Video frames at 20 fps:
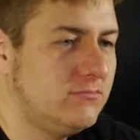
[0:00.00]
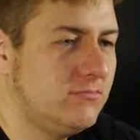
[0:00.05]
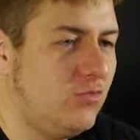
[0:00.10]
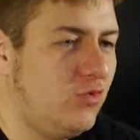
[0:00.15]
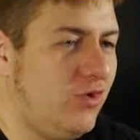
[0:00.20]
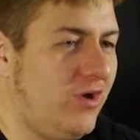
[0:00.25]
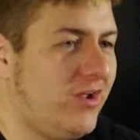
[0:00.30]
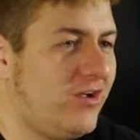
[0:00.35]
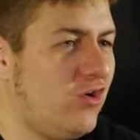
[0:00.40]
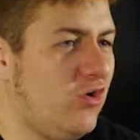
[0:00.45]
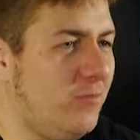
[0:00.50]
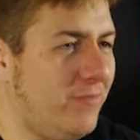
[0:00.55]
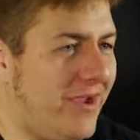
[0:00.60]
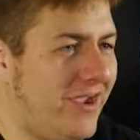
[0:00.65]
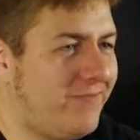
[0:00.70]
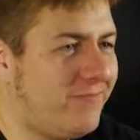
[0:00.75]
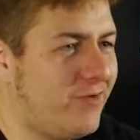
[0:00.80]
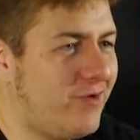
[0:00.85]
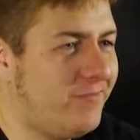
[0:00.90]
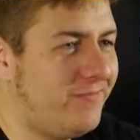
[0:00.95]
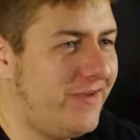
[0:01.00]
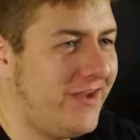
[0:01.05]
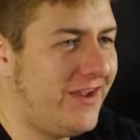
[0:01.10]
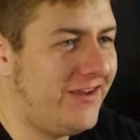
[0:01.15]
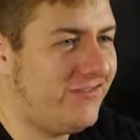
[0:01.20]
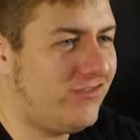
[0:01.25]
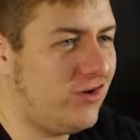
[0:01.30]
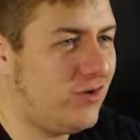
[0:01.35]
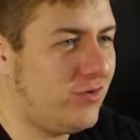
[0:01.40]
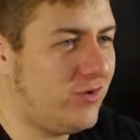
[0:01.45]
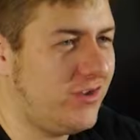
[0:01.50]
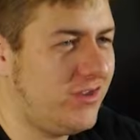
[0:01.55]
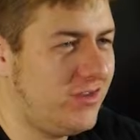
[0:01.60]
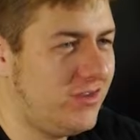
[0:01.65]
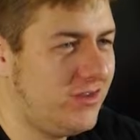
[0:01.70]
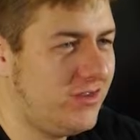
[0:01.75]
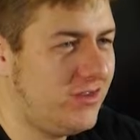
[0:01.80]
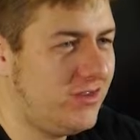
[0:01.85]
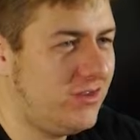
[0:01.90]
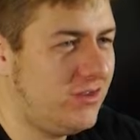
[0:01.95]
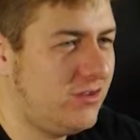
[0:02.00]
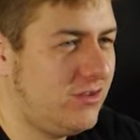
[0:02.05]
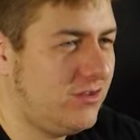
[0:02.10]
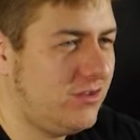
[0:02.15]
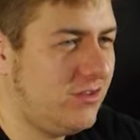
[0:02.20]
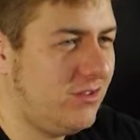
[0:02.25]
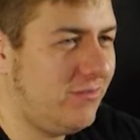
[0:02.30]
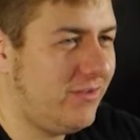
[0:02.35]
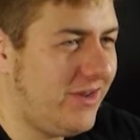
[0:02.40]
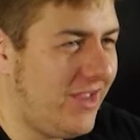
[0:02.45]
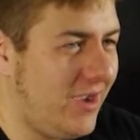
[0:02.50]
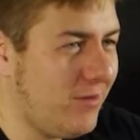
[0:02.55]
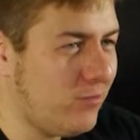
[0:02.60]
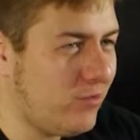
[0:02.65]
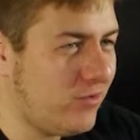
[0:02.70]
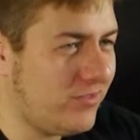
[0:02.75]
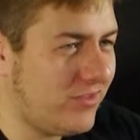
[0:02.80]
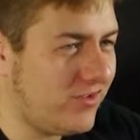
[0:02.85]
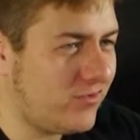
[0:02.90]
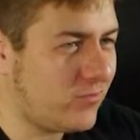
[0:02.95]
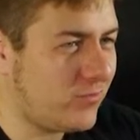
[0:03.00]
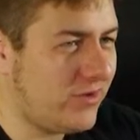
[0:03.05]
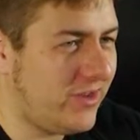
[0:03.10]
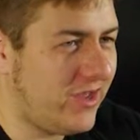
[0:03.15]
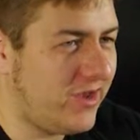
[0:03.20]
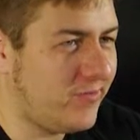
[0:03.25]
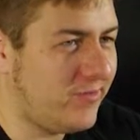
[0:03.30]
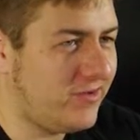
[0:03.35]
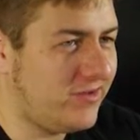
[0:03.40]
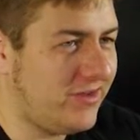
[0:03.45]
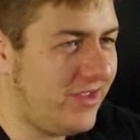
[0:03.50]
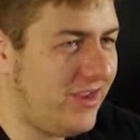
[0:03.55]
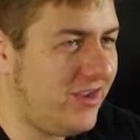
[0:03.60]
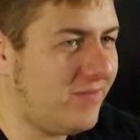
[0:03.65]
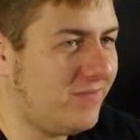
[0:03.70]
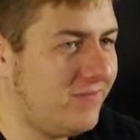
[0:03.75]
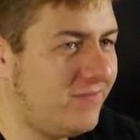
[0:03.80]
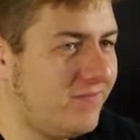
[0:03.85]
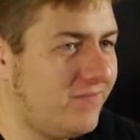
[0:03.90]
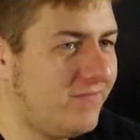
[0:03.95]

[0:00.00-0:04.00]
We're not going back very fast, are we? I mean, yeah, we're in this one now, but damn.